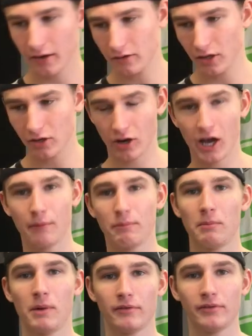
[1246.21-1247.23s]
and that you're happy
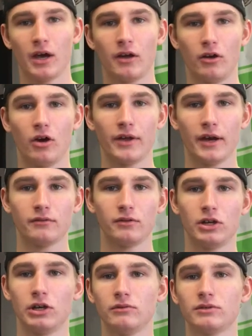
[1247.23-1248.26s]
about that, and all that you
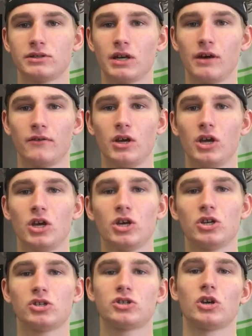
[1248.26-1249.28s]
know stuff.
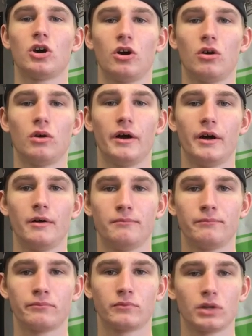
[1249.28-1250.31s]
So, um,
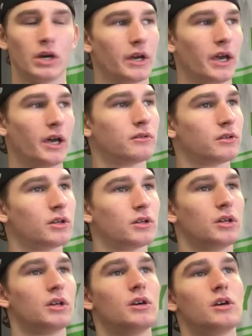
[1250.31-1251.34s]
again,
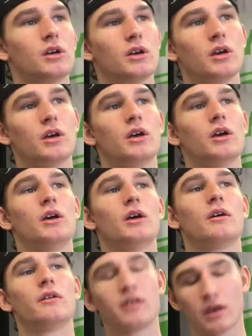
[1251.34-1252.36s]

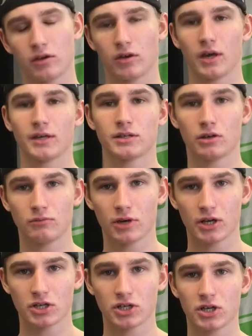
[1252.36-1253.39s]
thank you guys so
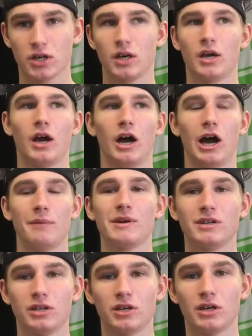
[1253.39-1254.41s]
much. I'm
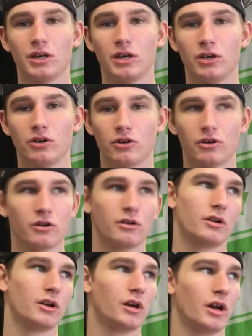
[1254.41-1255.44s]
ending it here.
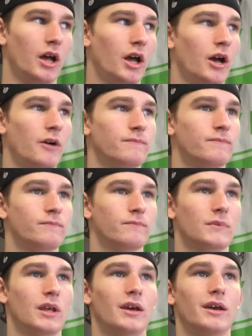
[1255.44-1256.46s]
Um,
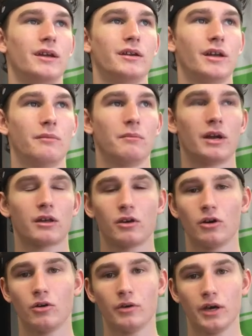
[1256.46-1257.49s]
and I'm about to
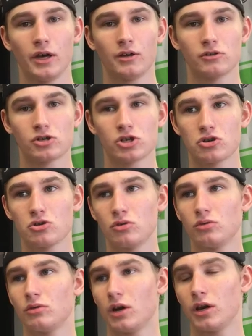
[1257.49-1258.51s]
go and
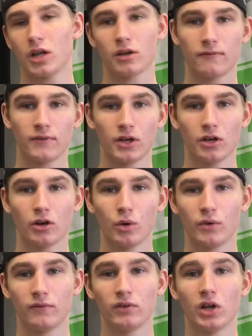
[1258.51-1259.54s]
shoot another video
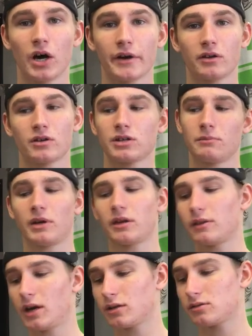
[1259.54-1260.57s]
with vlogging or something like
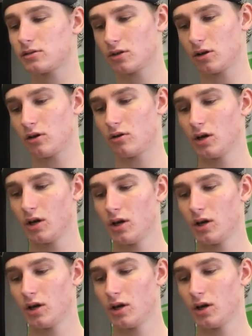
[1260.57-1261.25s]
that. So,